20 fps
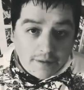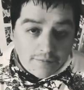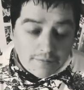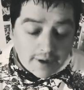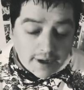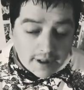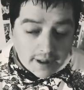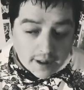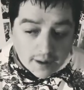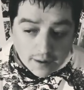
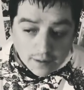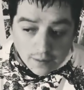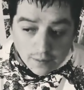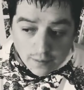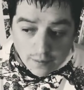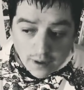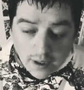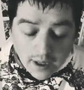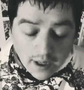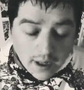
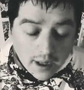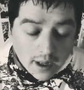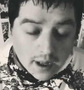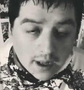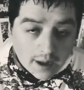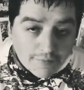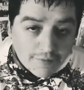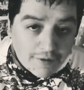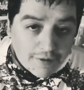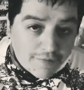video.
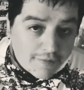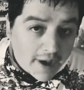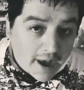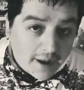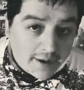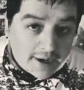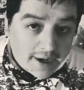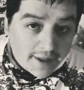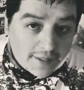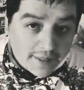If you found
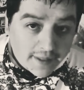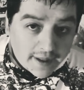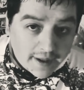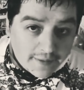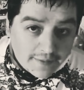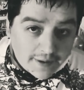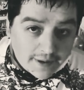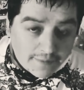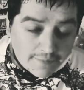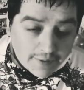anything in
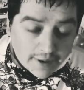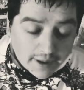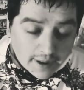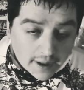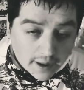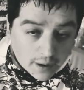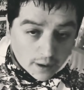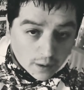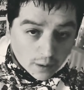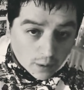this
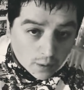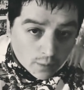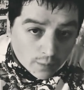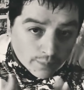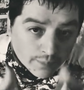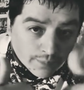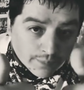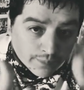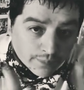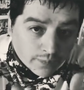video
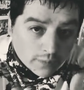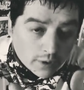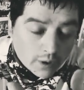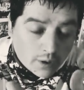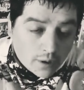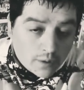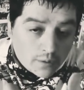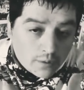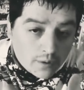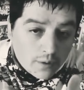
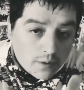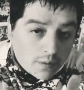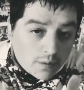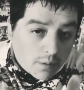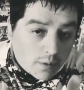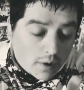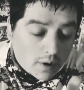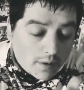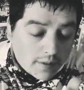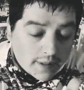
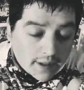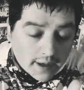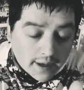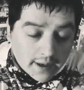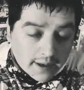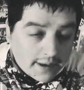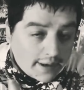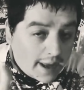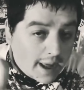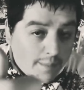newsworthy,
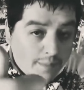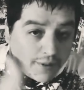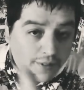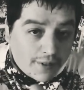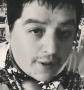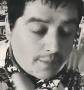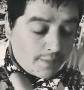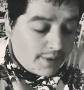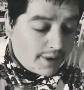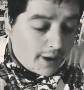slap a
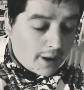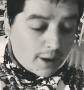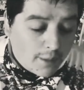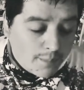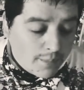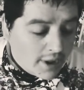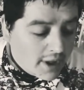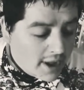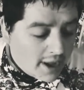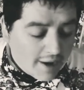thumbs up.
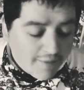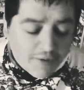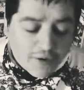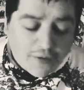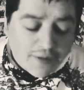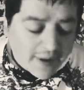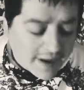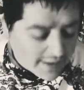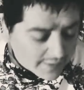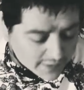If you
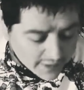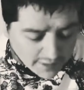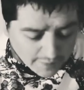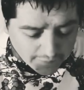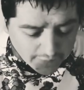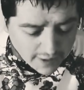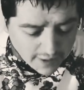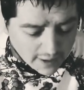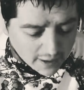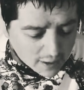thought this
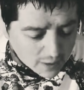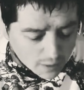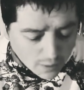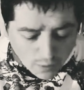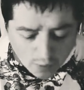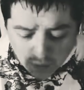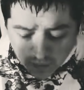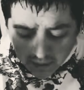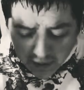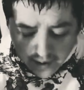
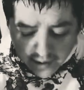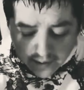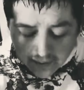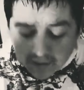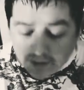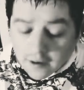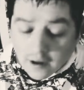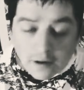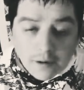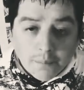video
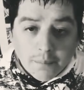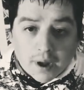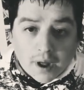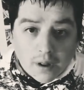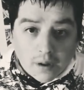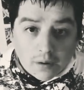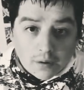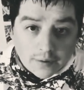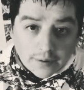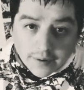sucked
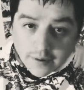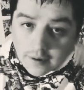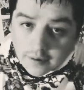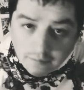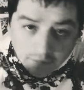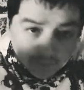balls,